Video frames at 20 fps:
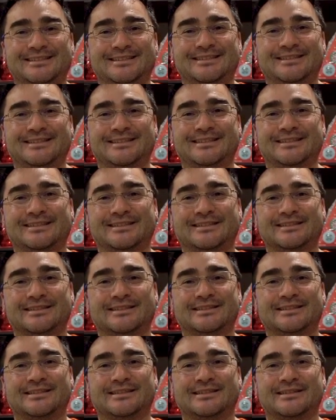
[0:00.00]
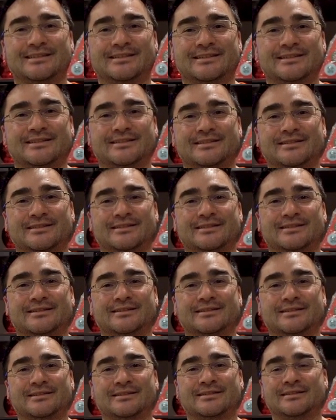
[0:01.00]

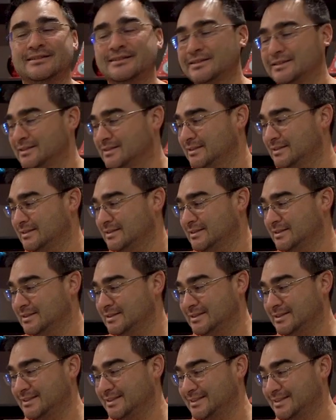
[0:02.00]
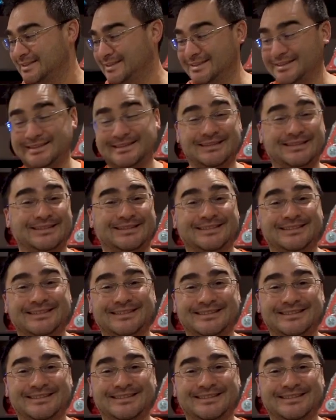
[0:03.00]
The person shown says nothing.